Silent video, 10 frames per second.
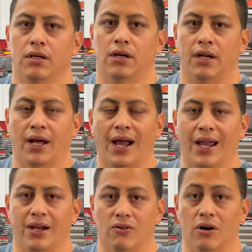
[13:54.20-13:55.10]
at
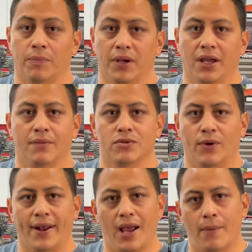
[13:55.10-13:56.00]
higher RPMs
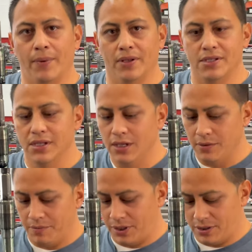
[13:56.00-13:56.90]
what happens
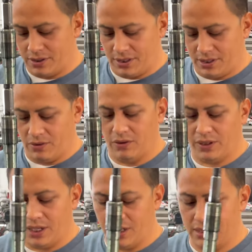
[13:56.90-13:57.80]
because these are all
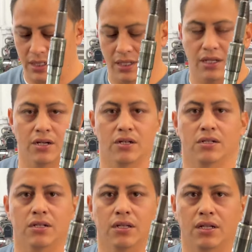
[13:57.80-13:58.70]
gears and the, here,
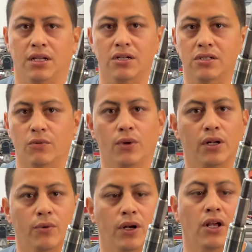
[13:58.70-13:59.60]
the gears are
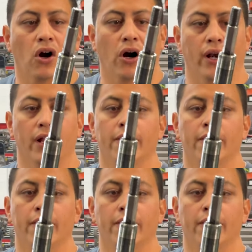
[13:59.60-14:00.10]
really really hard